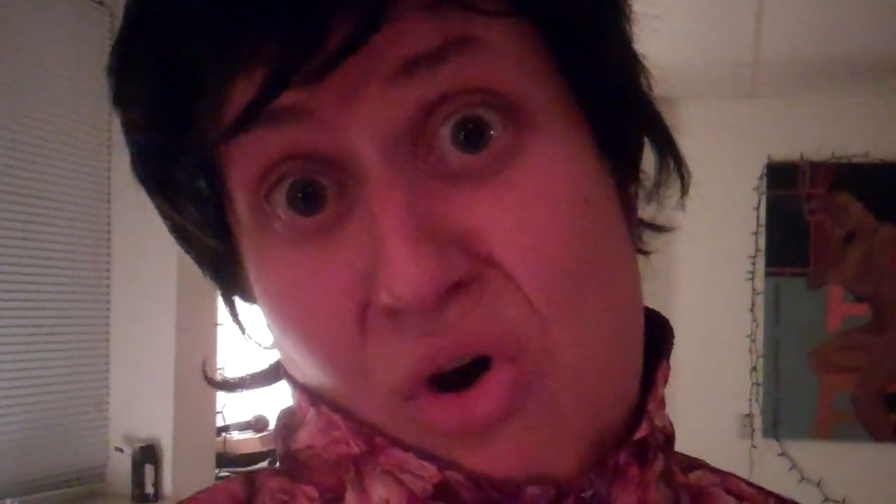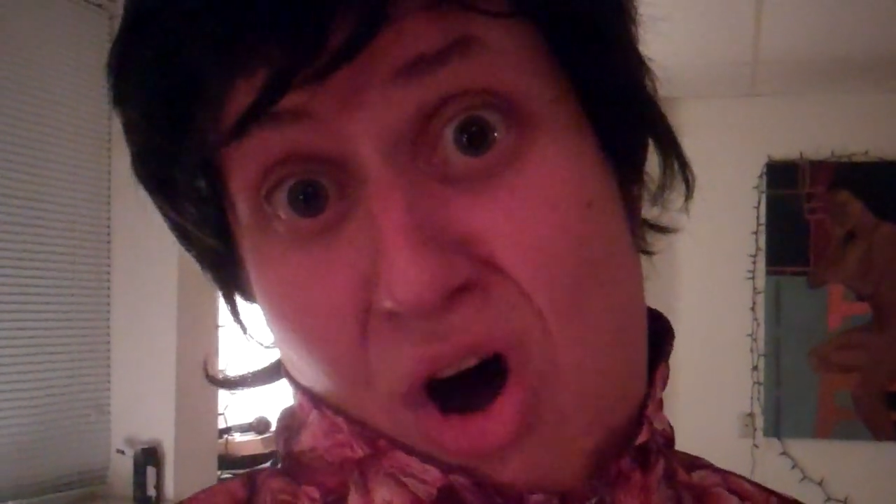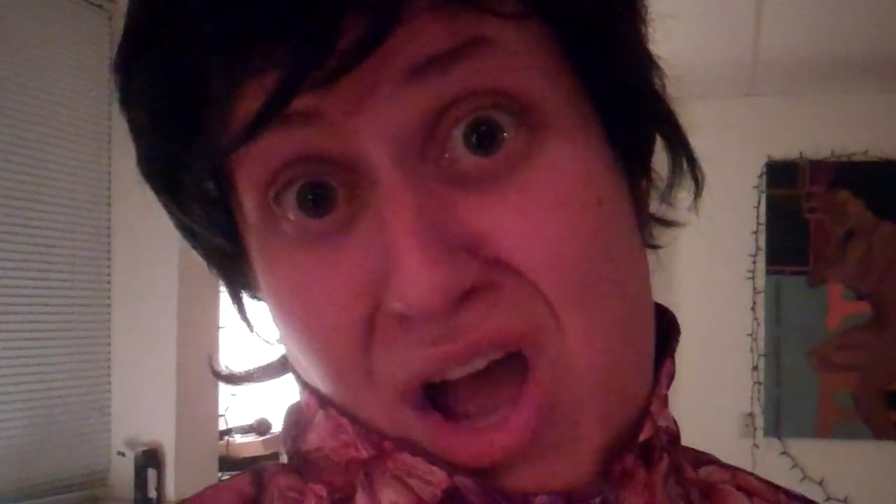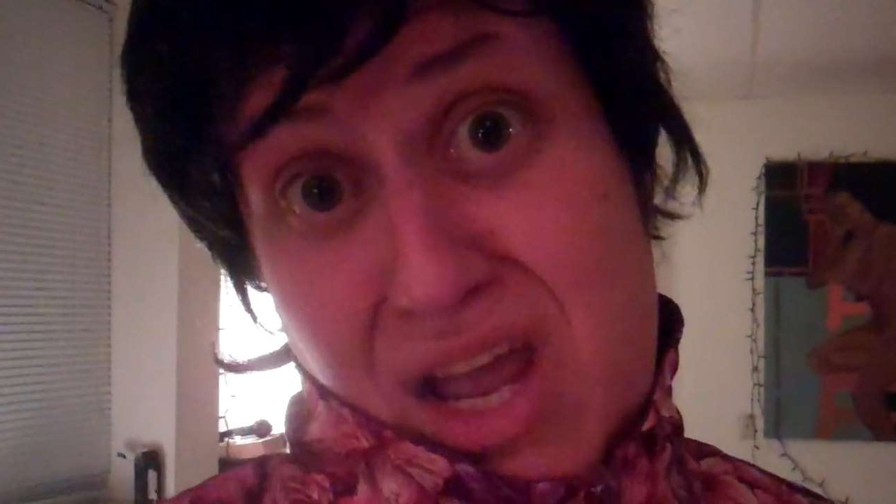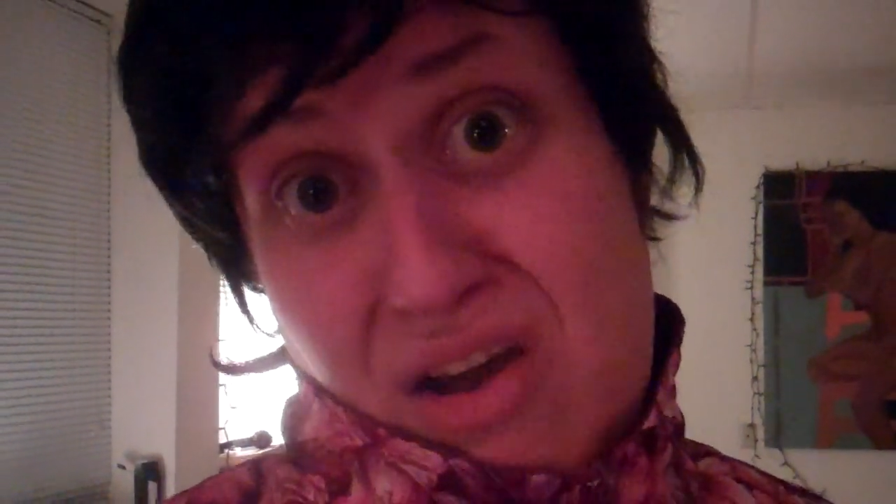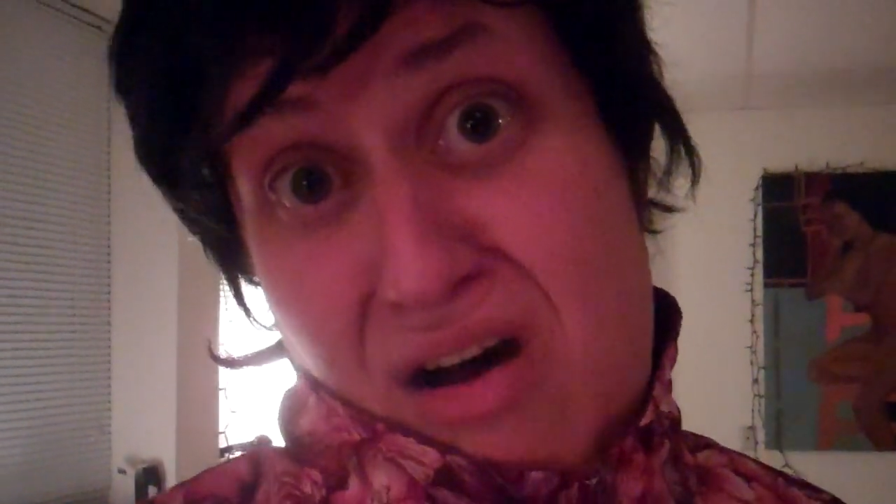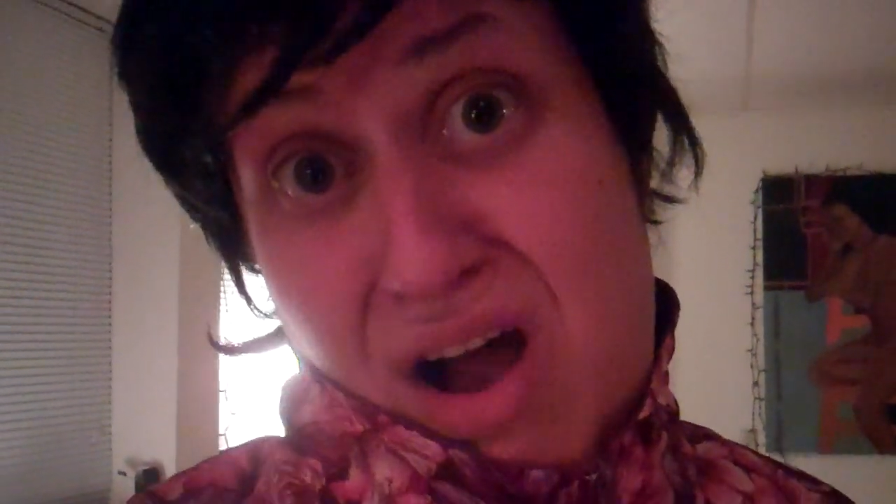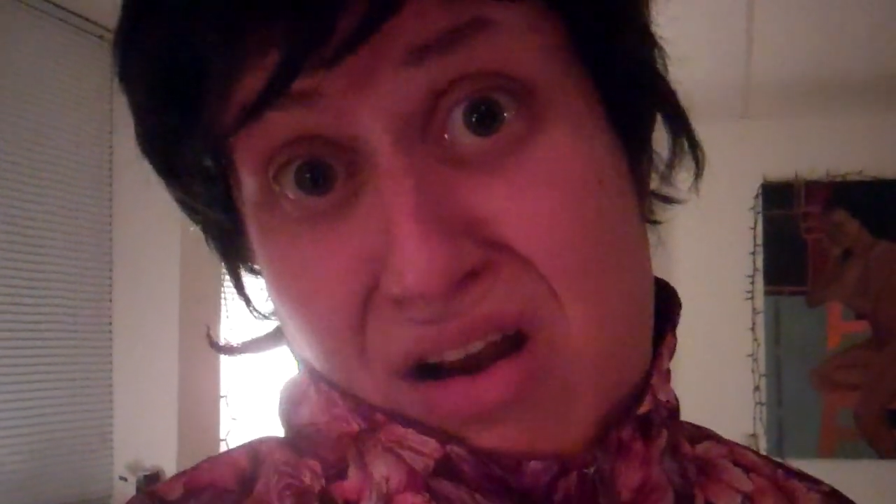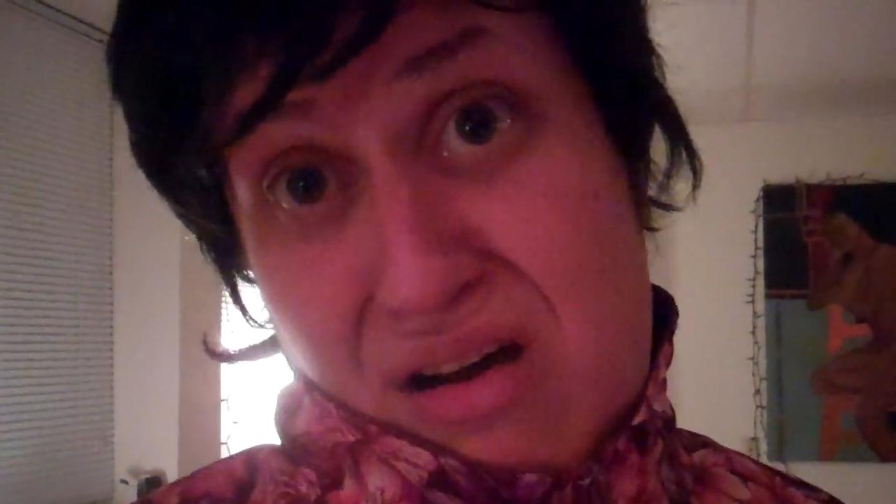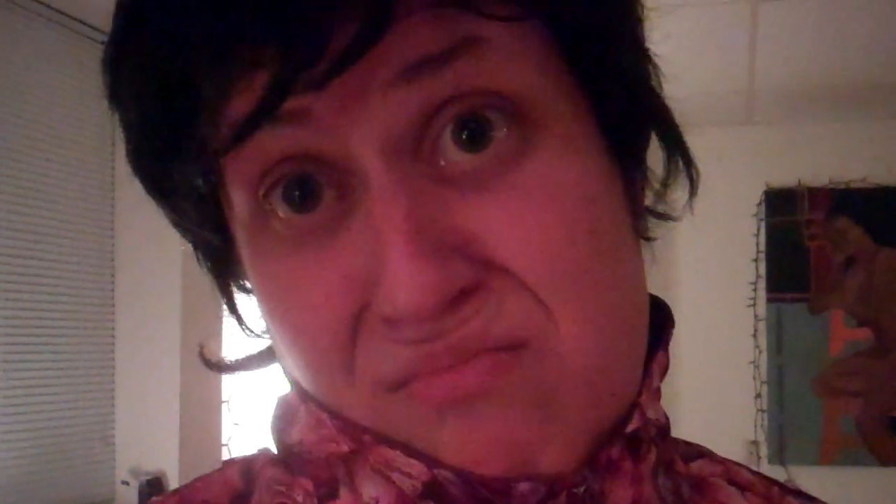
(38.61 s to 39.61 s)
gnawing
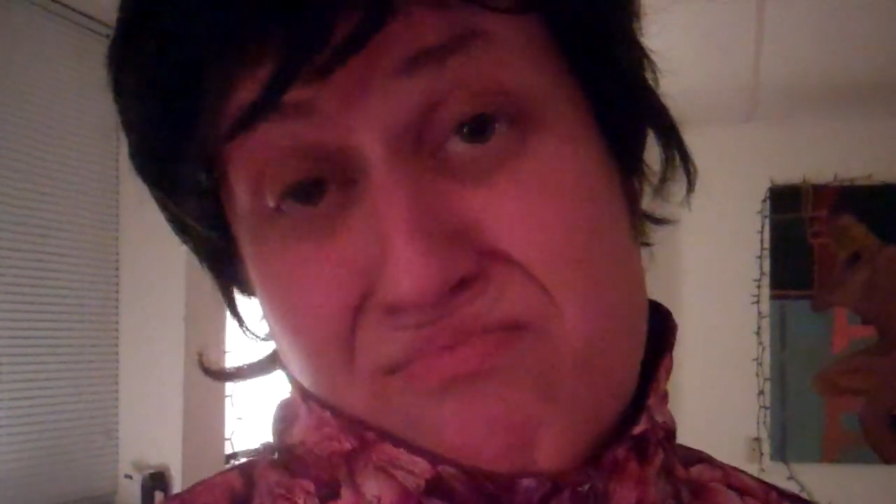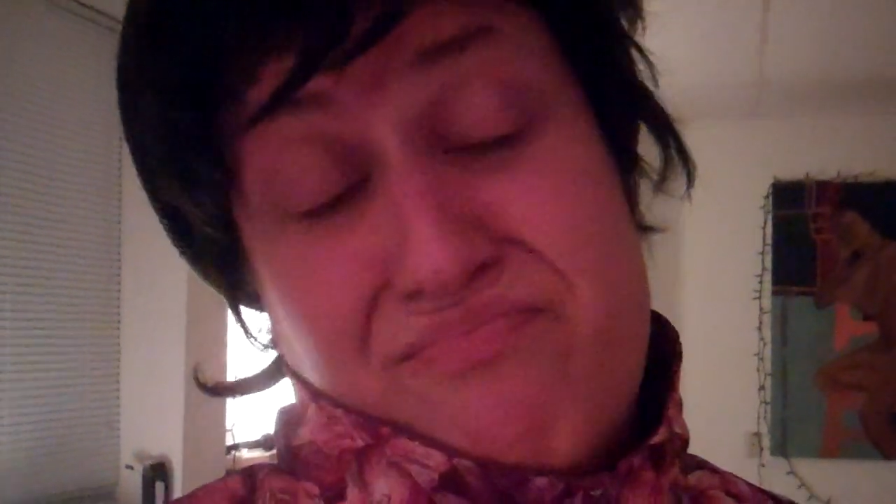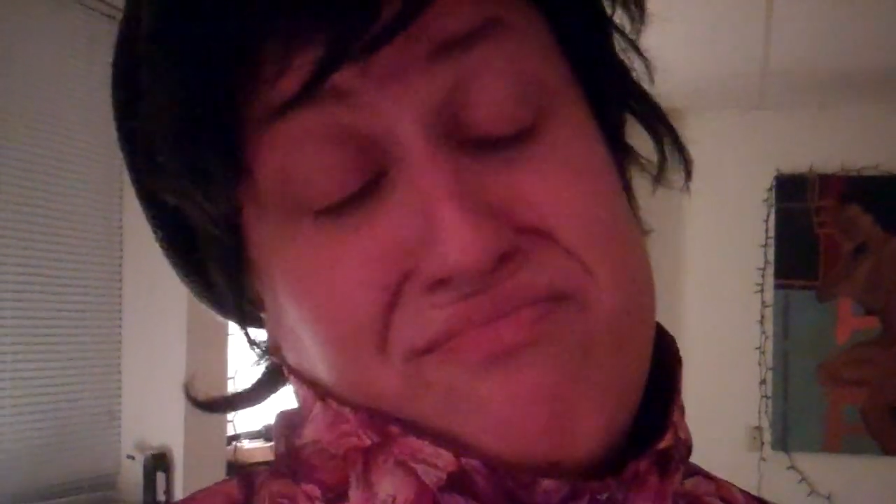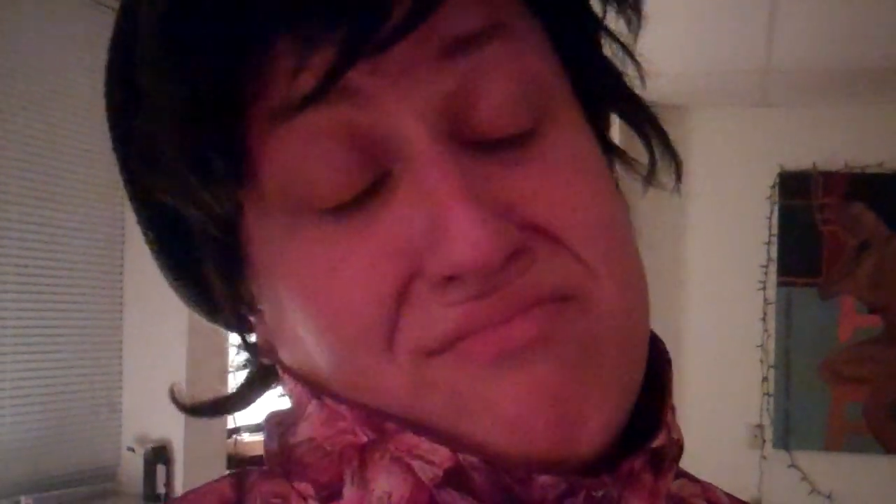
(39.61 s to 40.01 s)
on them.